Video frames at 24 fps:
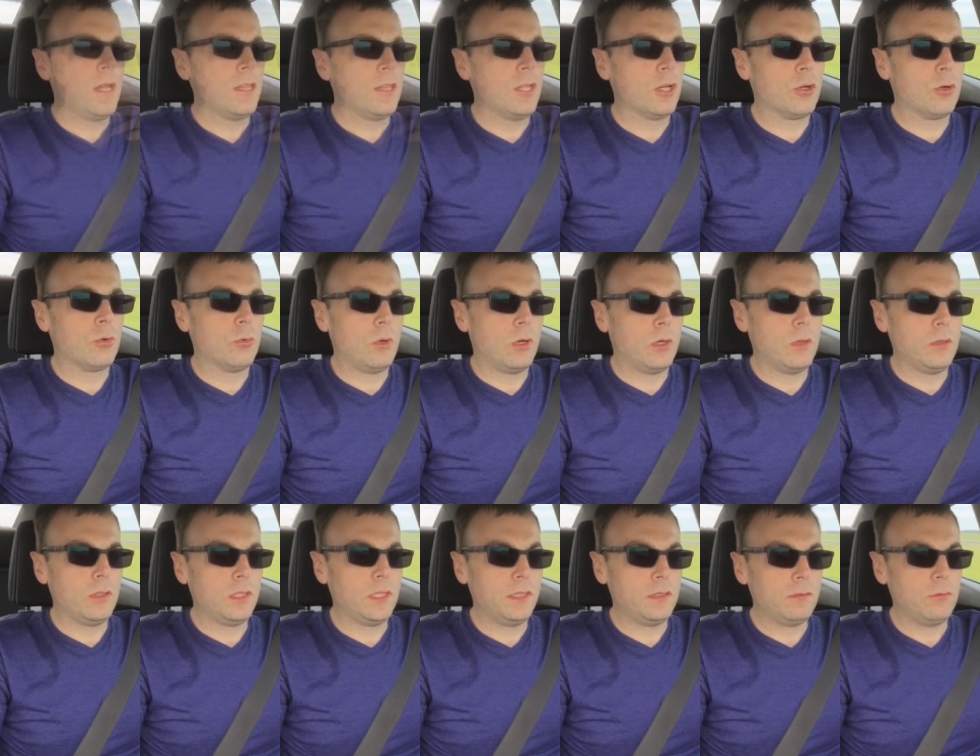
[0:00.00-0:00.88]
The
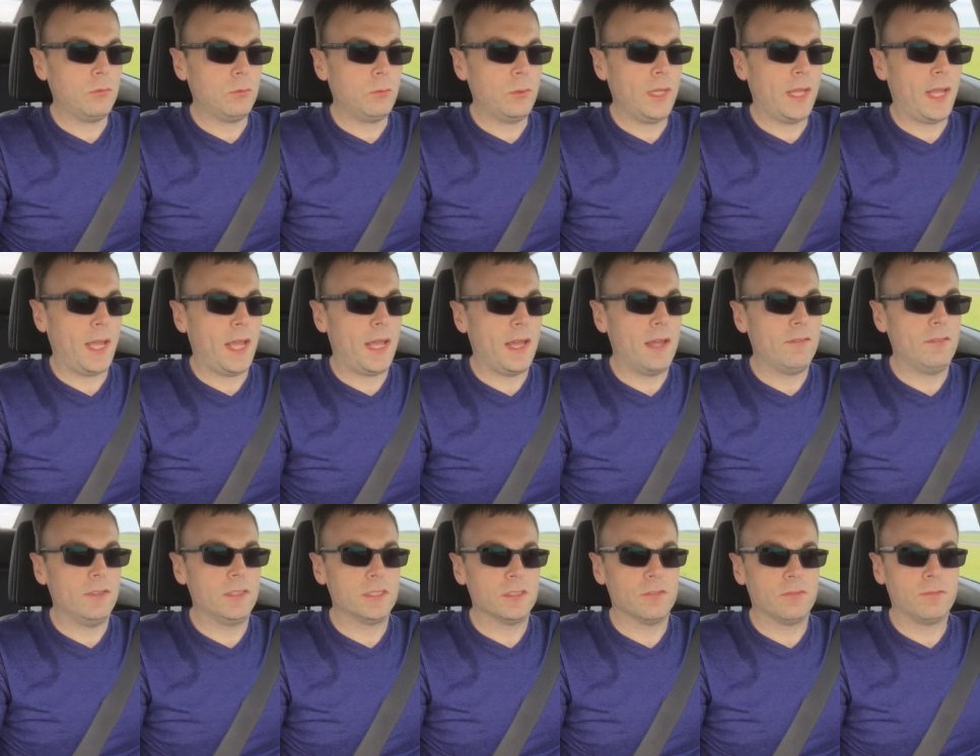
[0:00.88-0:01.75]
Corolla we
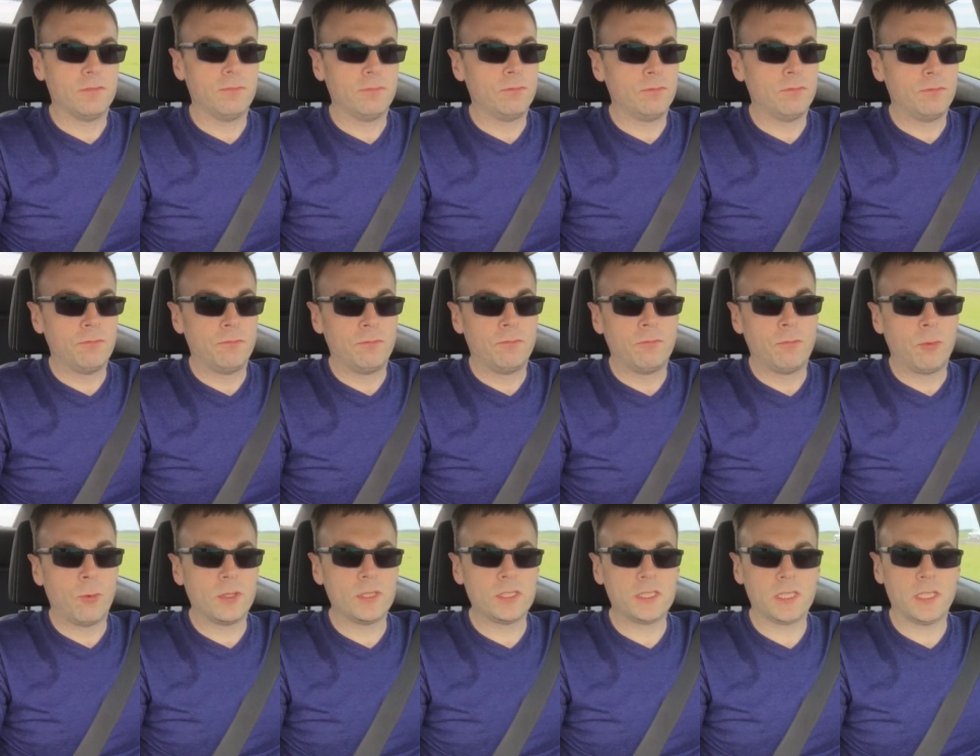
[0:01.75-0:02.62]
have, it's a
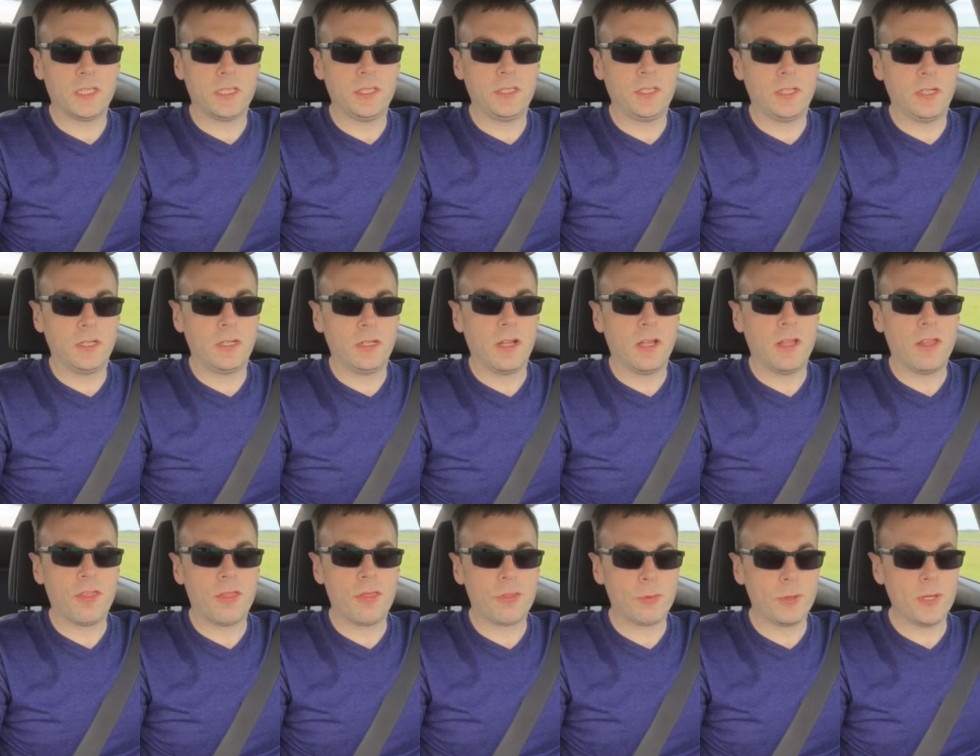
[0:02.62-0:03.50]
4-cylinder,
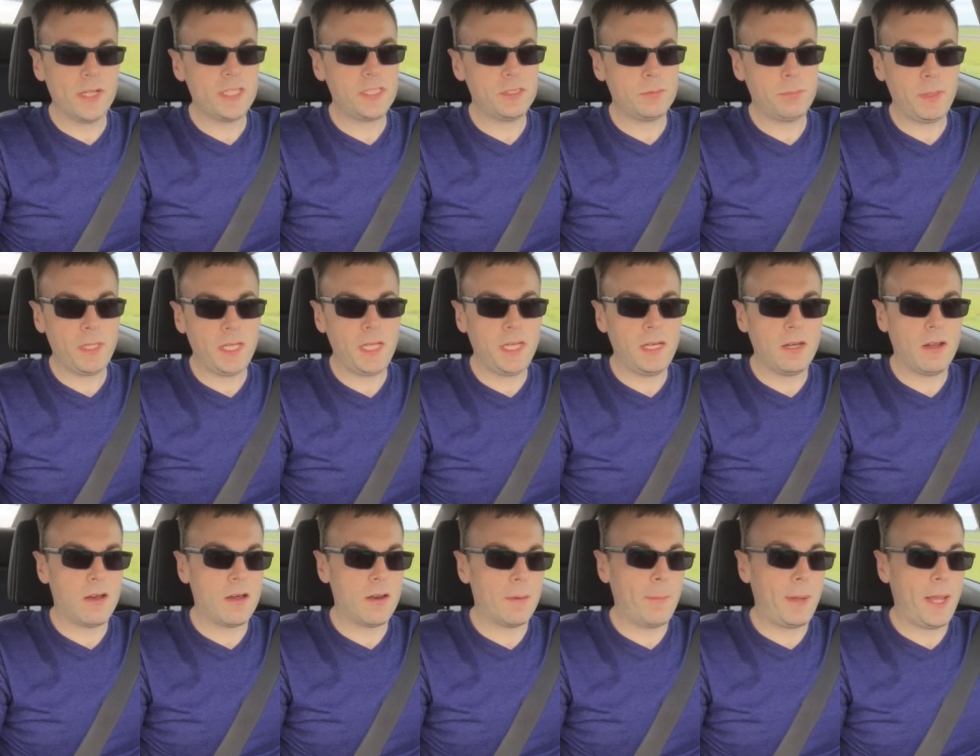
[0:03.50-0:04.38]
3-speed
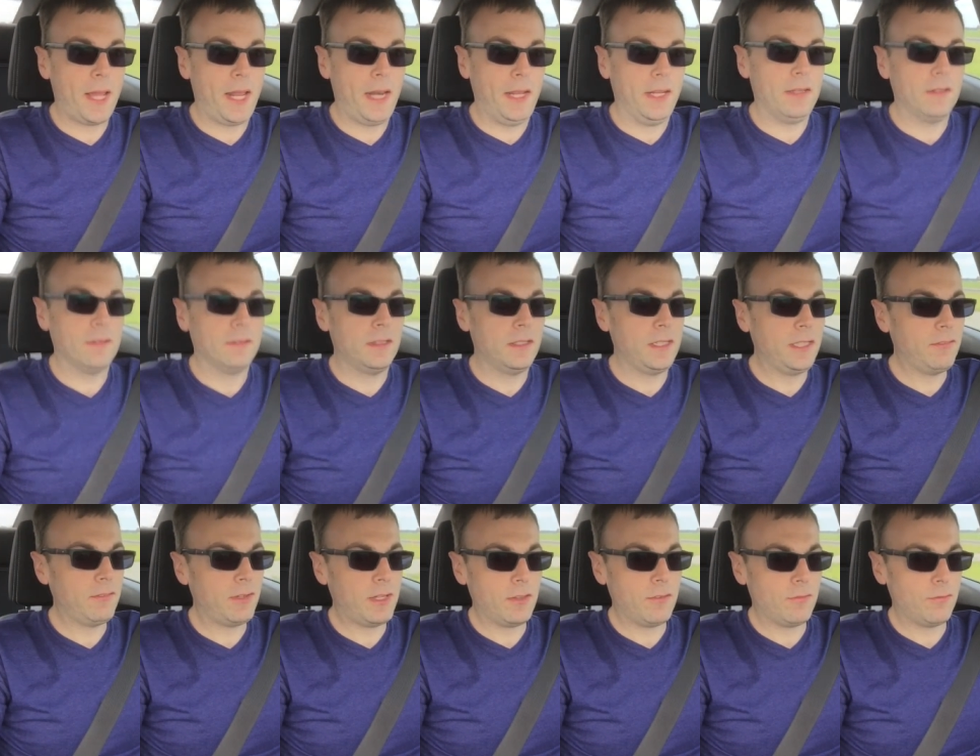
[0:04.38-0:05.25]
automatic. It doesn't
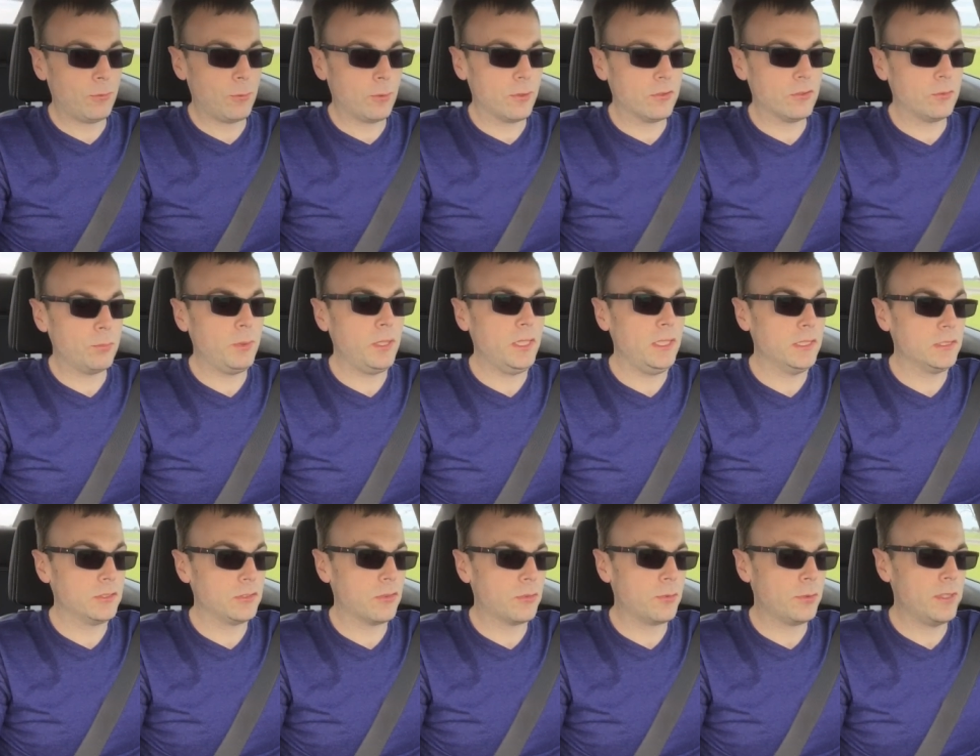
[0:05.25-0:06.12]
even have the 4-speed,
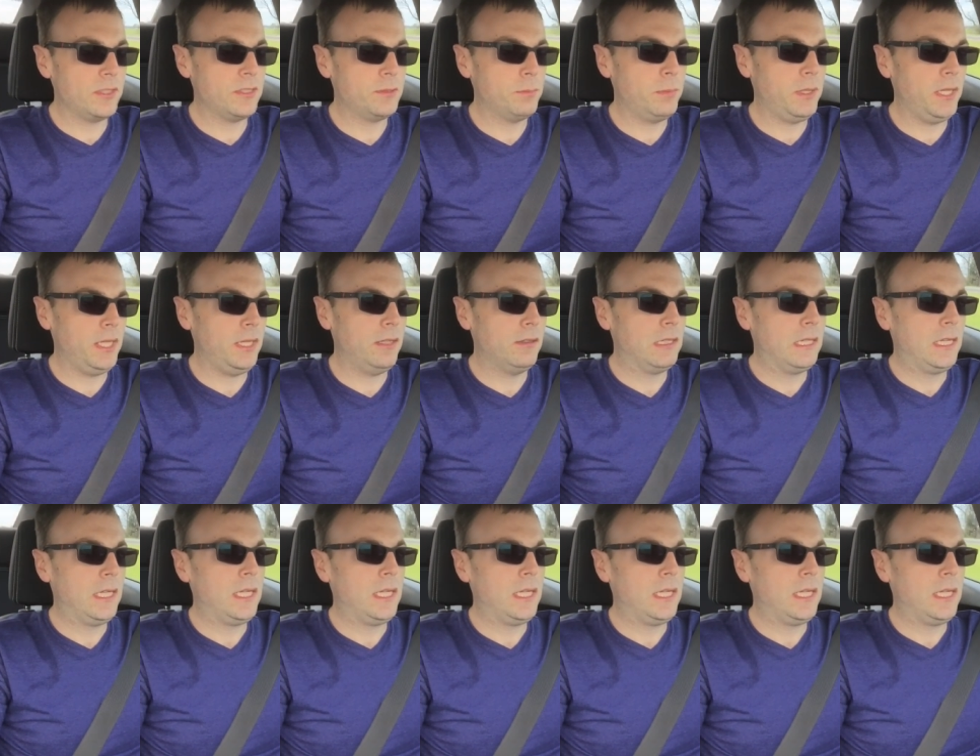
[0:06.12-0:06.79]
it's a 3-speed.